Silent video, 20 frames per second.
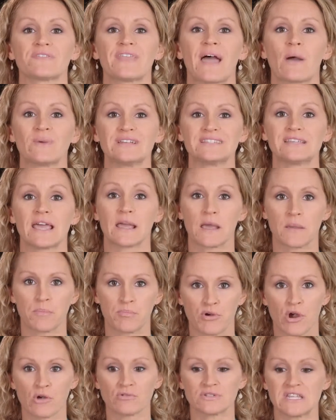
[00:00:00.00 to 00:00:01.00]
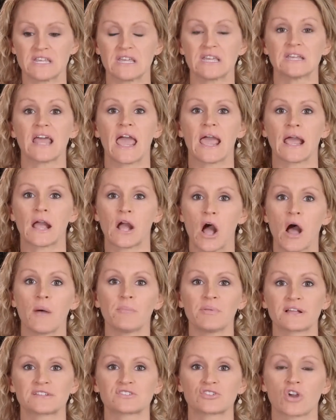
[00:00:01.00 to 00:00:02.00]
that we take a protein and
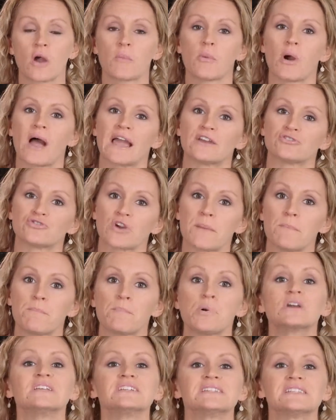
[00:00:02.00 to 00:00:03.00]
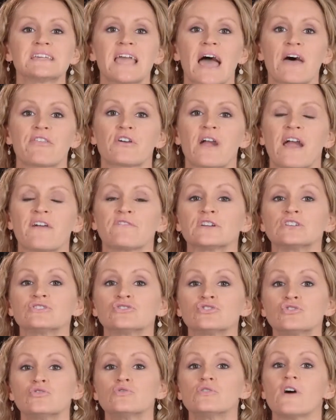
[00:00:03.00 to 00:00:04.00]
complex carbohydrate, put it together every
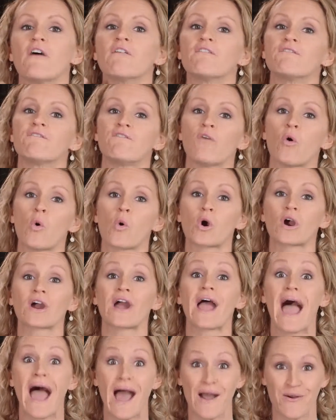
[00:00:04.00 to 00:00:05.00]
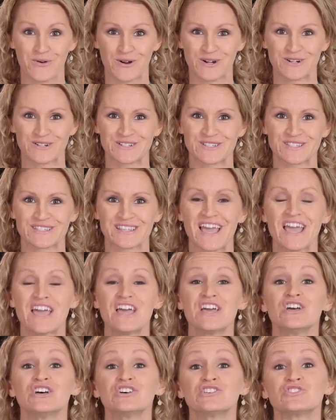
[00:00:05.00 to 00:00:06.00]
2 to 4 hours.
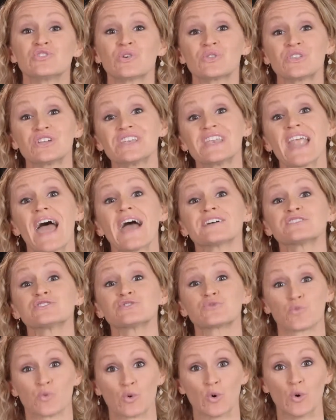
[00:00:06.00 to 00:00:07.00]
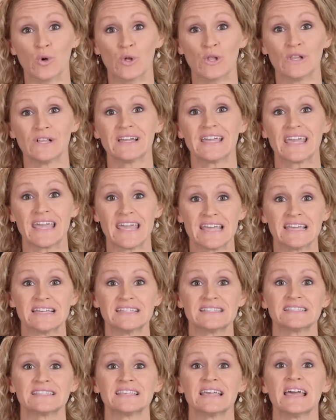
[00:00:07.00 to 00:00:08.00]
So the next rule
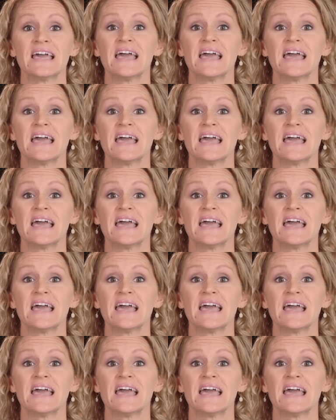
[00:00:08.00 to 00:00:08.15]
is